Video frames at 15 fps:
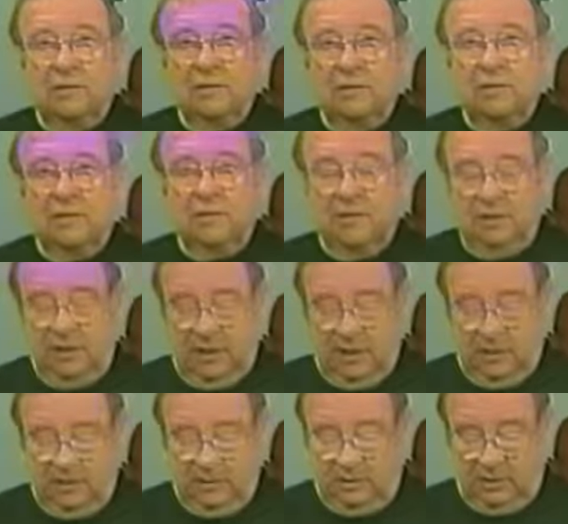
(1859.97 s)
they begin to
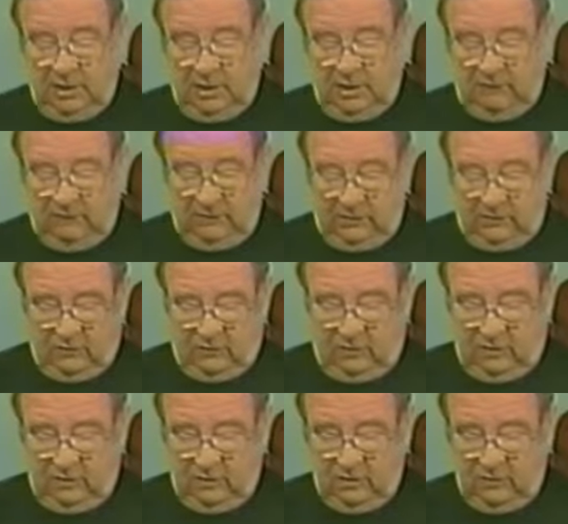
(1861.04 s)
get a little confidence
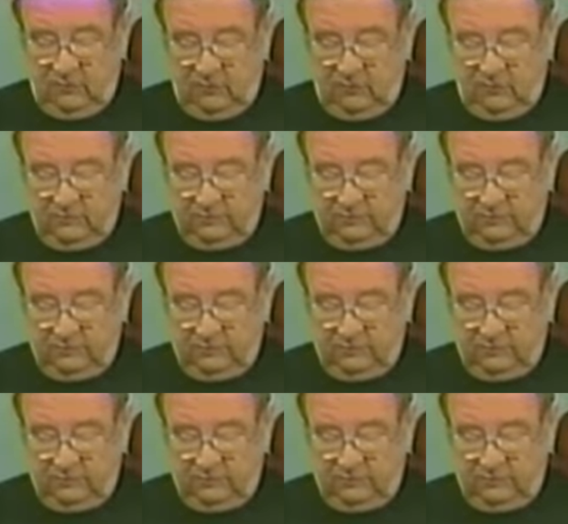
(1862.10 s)
in things.